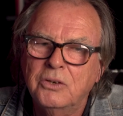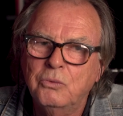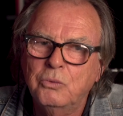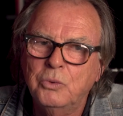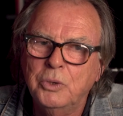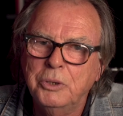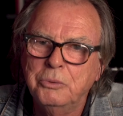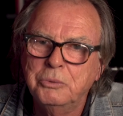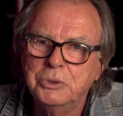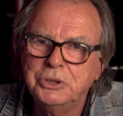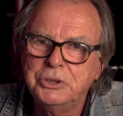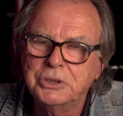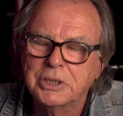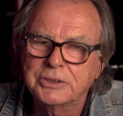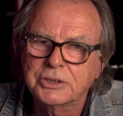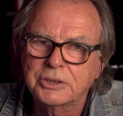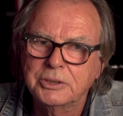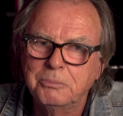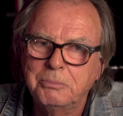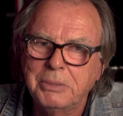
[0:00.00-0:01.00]
we were
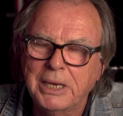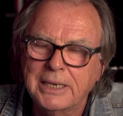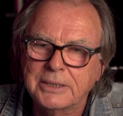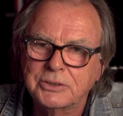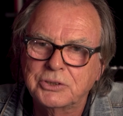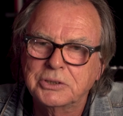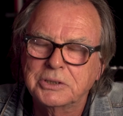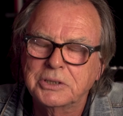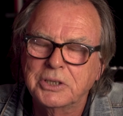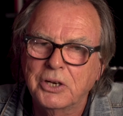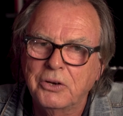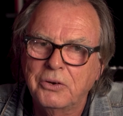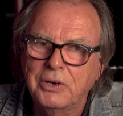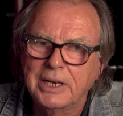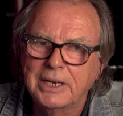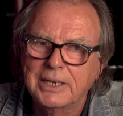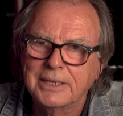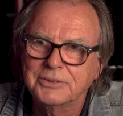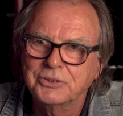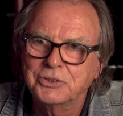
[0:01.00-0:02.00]
just about to go
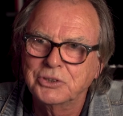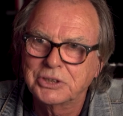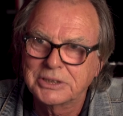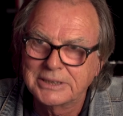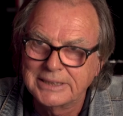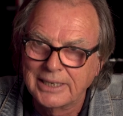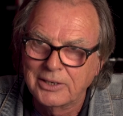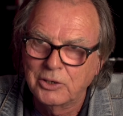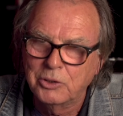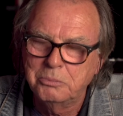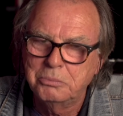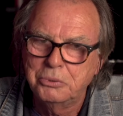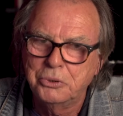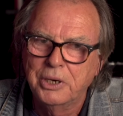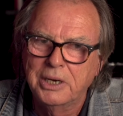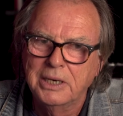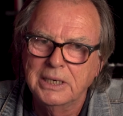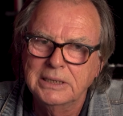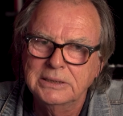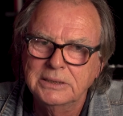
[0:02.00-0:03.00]
out and
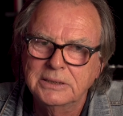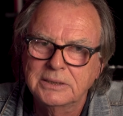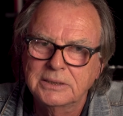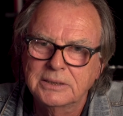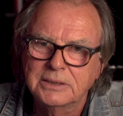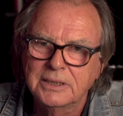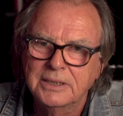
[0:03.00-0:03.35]
celebrate